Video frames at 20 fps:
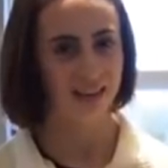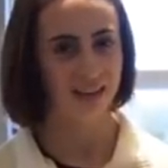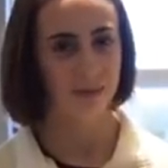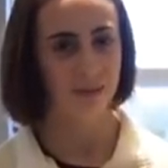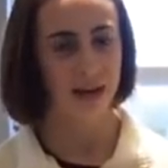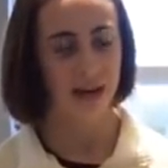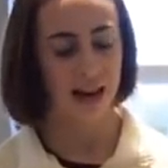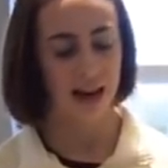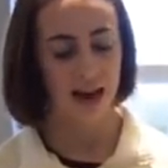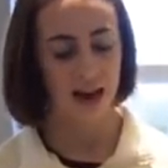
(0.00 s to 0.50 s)
a
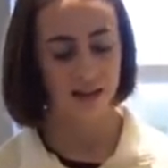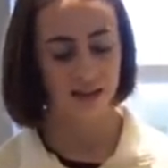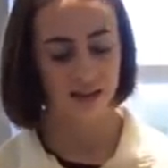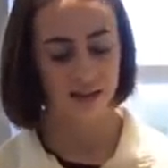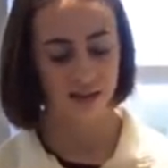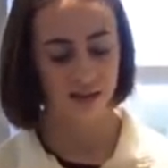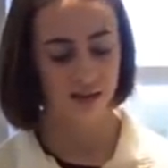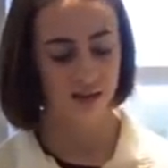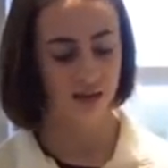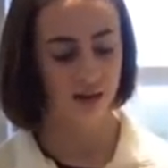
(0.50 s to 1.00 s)
bit
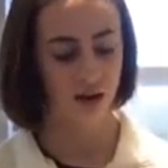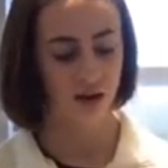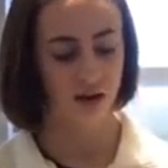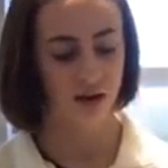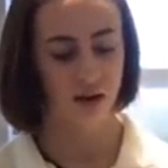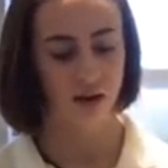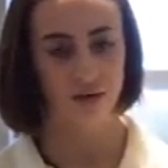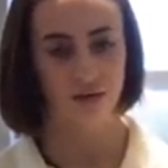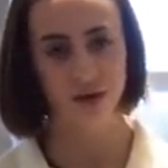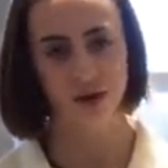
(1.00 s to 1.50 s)
less, so
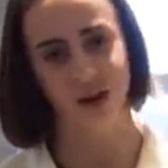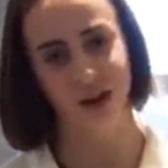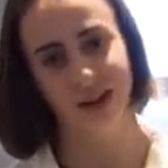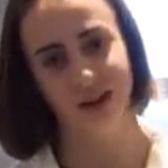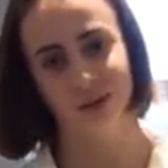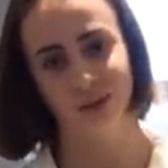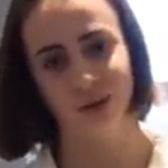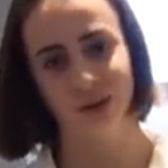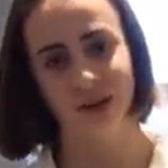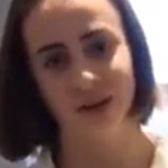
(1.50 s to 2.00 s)
if you guys
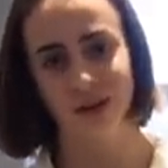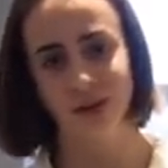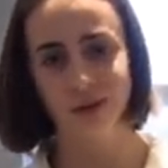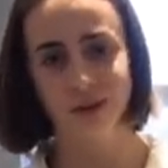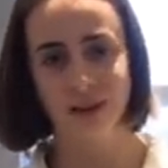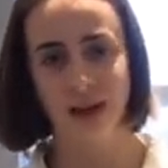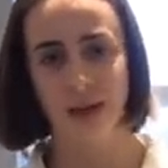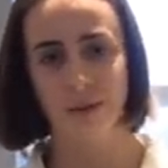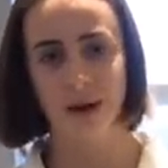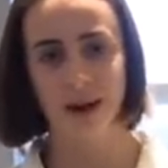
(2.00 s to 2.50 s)
want to use
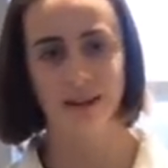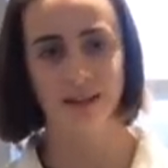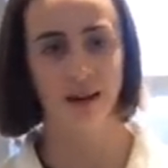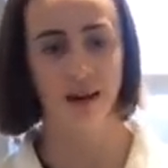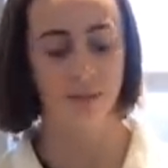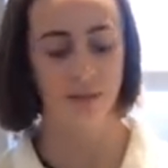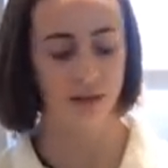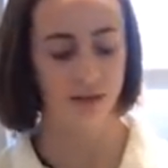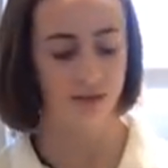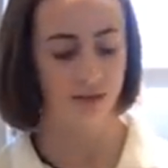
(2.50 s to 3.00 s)
that amount of
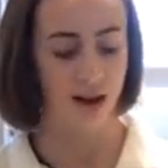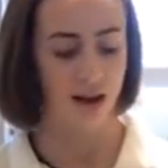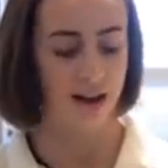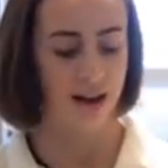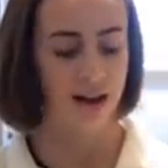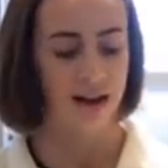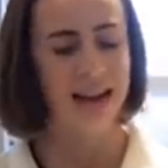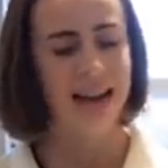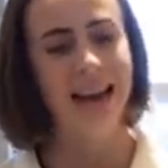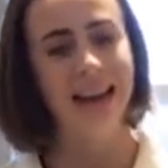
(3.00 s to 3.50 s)
time, that's fine.